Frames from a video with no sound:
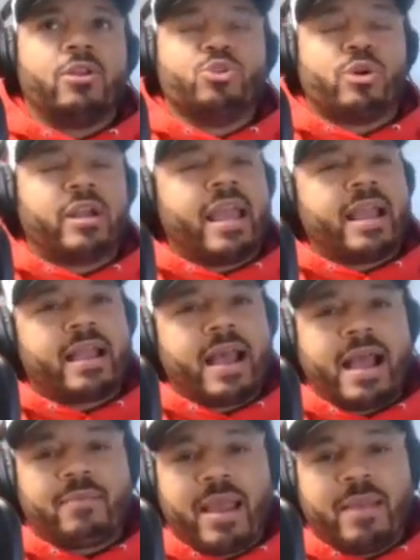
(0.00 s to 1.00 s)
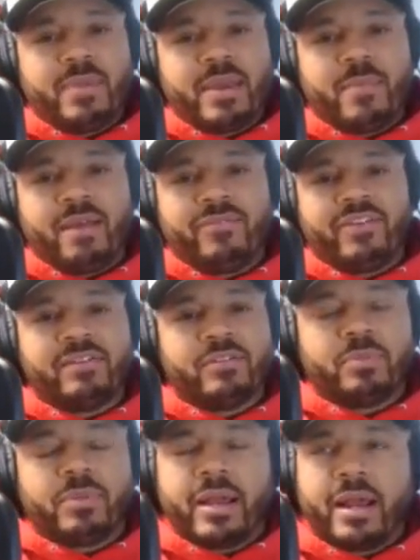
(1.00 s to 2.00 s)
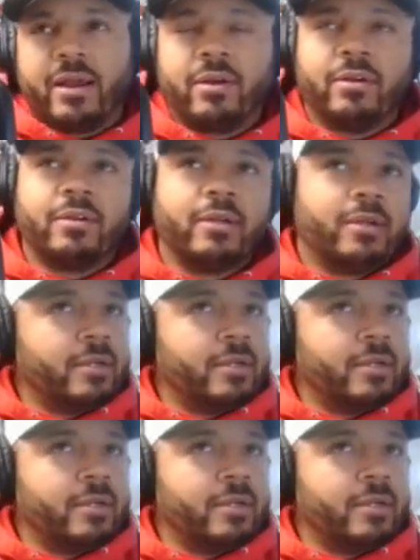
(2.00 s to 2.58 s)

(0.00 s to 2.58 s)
Jordan Hancock might be my favorite player